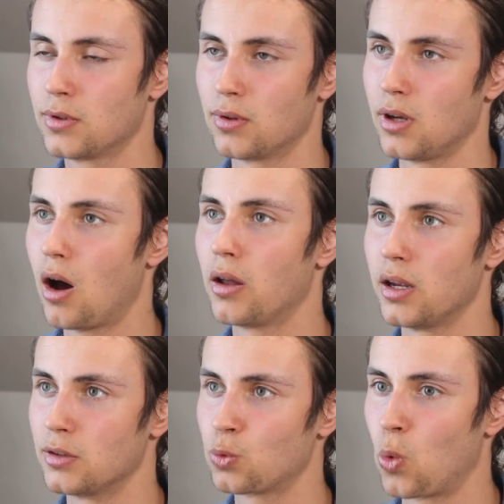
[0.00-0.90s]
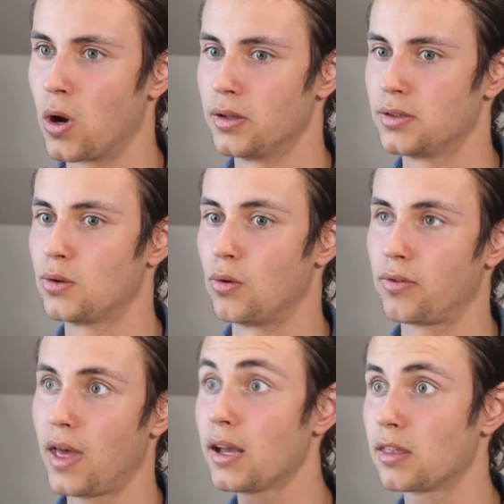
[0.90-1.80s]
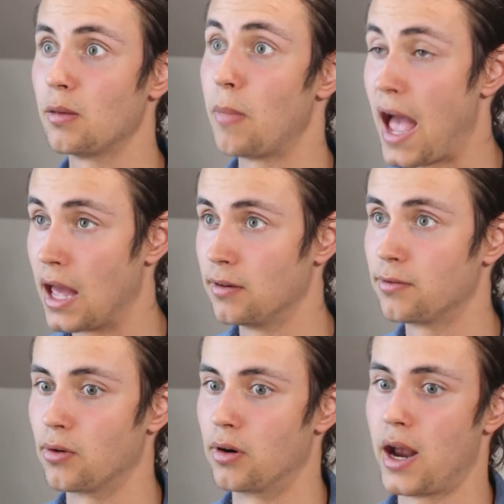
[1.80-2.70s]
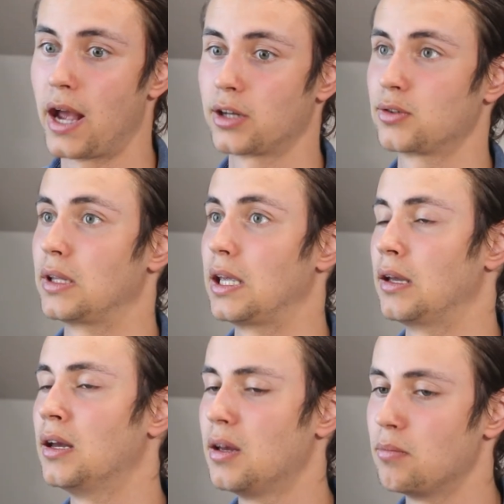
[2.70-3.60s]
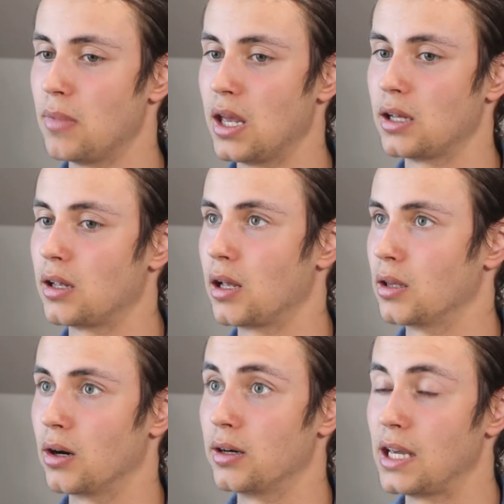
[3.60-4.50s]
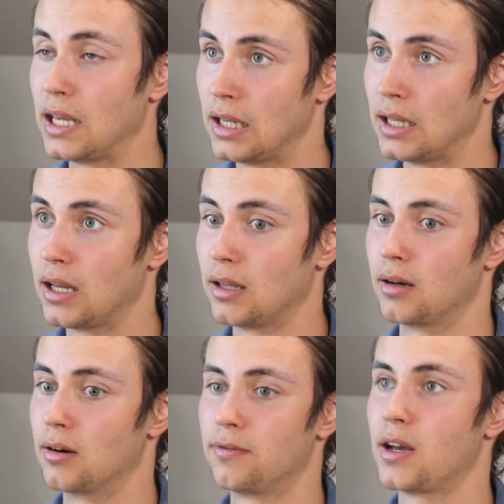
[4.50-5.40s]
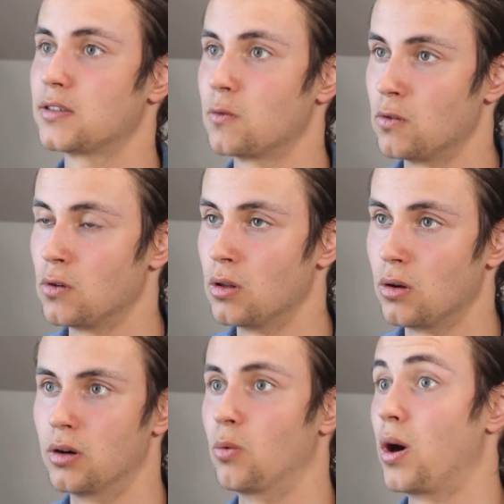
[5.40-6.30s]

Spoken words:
So the audience wants to thank the band for actually making their day and their festival or